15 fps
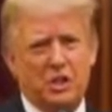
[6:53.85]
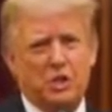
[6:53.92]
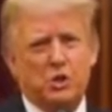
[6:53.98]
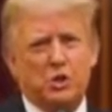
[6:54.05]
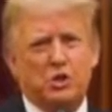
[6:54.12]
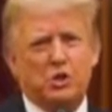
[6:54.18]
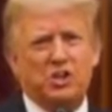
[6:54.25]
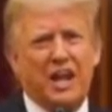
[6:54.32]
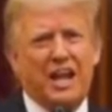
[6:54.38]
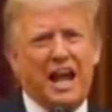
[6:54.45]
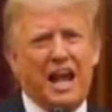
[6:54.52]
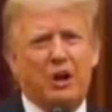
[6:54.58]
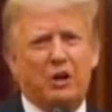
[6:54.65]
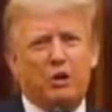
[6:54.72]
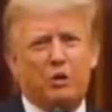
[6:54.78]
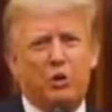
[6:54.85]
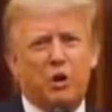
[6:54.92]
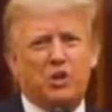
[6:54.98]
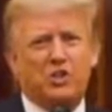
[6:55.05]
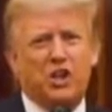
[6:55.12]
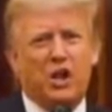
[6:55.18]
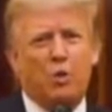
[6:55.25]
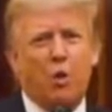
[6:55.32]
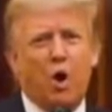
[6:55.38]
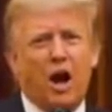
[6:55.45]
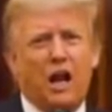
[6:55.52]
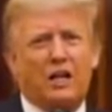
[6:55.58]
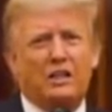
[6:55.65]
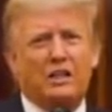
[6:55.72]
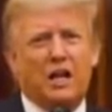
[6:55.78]
to set out across a
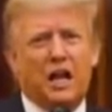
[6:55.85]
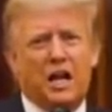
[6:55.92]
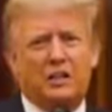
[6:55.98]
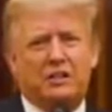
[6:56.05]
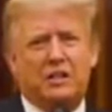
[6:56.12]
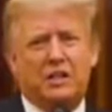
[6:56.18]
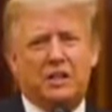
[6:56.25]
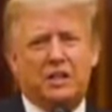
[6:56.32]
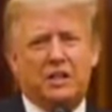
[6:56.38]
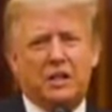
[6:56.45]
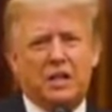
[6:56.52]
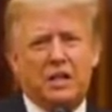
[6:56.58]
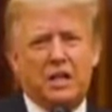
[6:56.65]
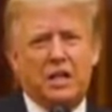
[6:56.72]
wild continent